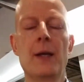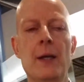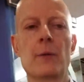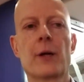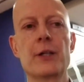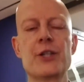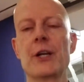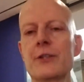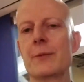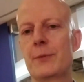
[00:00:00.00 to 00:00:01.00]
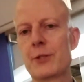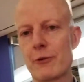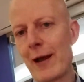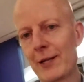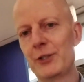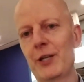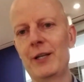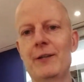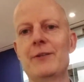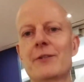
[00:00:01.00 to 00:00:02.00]
We're going to share some
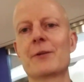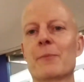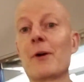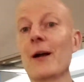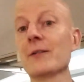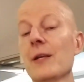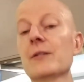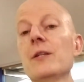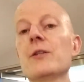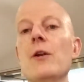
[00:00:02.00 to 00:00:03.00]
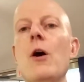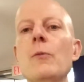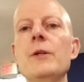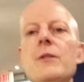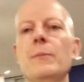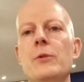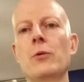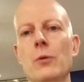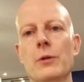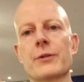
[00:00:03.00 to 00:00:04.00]
strategies, some processes, and always some
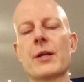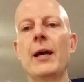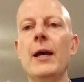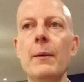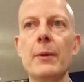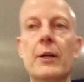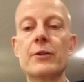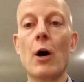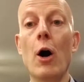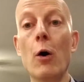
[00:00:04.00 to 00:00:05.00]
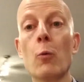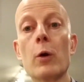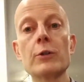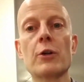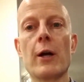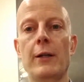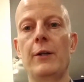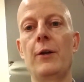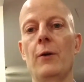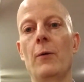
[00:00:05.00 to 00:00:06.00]
tools. Because all we're trying to
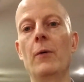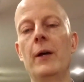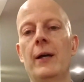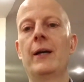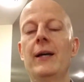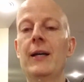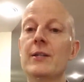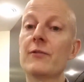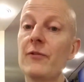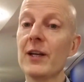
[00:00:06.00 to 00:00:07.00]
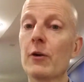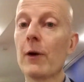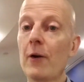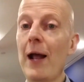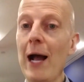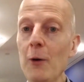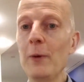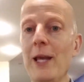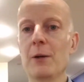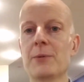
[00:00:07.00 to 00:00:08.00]
do is figure out how
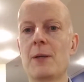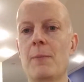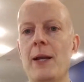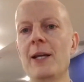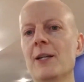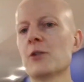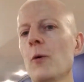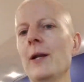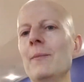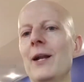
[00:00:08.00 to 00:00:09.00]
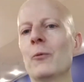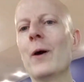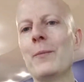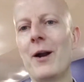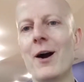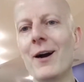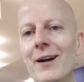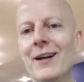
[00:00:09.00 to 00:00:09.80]
we help somebody in a 20-minute webinar